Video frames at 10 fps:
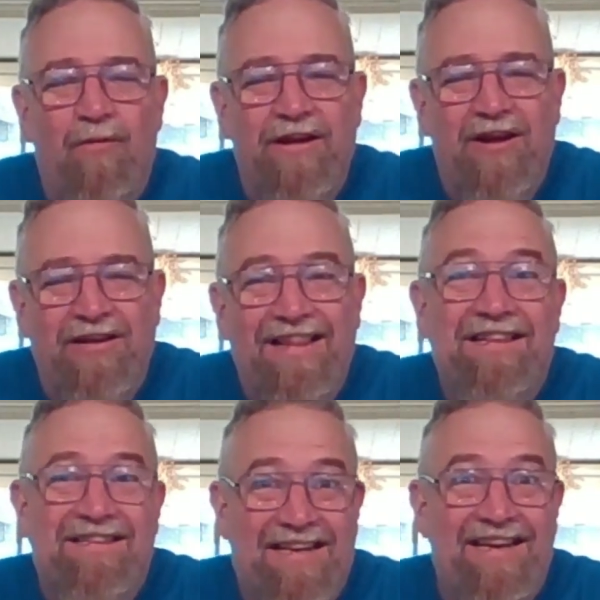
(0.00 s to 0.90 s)
go get
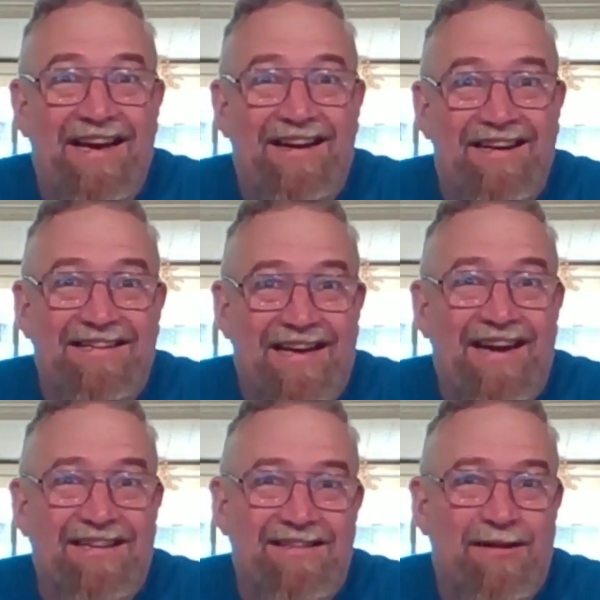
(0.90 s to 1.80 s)
the takeout
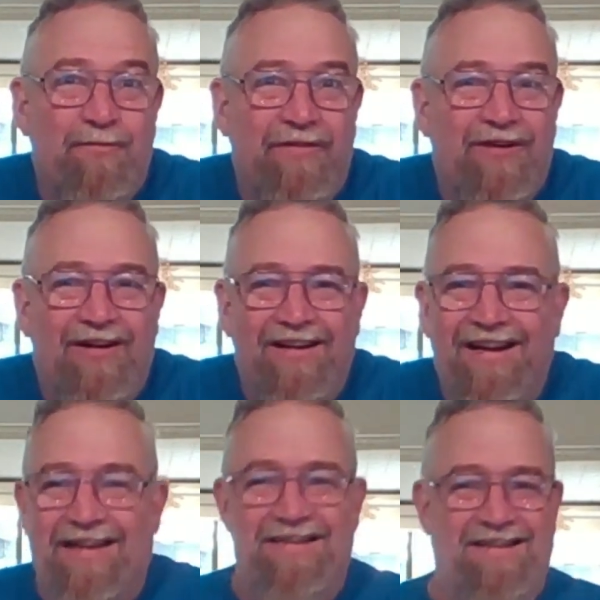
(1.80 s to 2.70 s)
containers that we've got
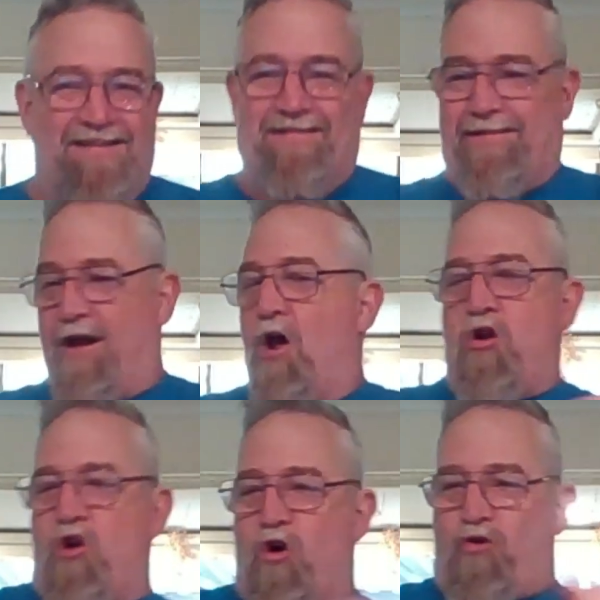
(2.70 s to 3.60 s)
and
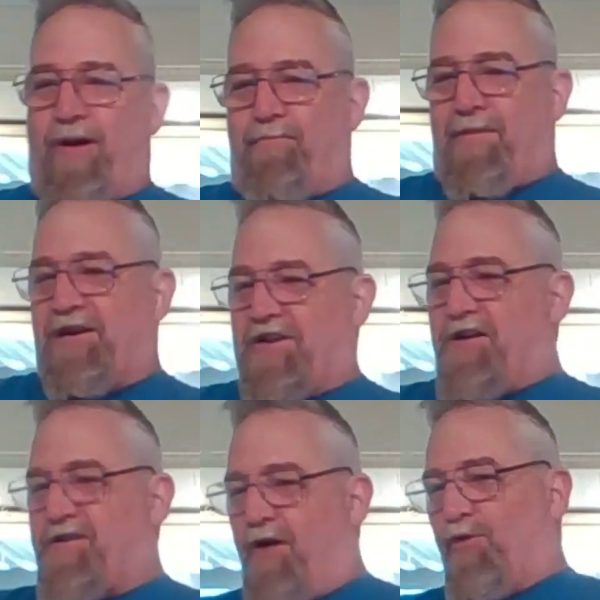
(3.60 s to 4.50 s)
load up my
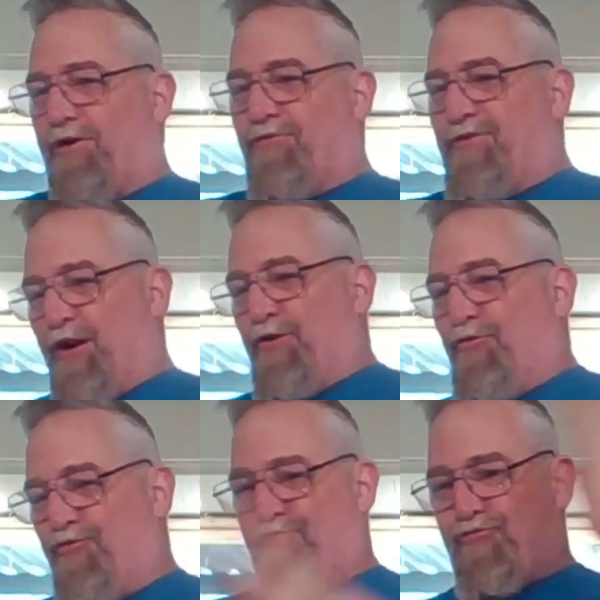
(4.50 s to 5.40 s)
takeout
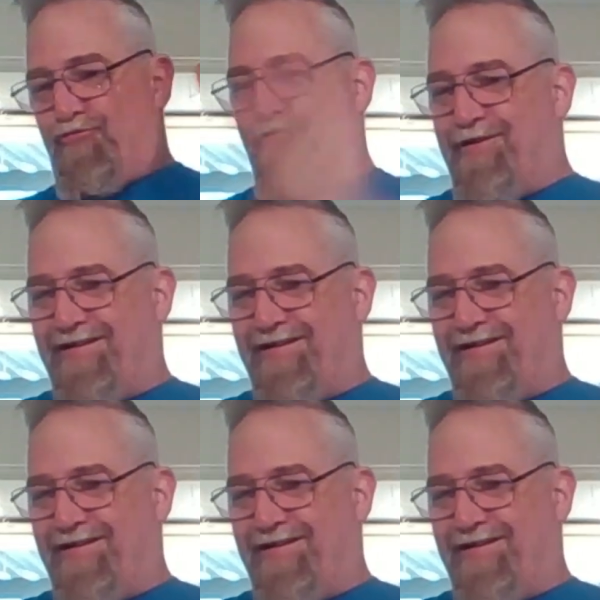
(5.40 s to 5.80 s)
containers?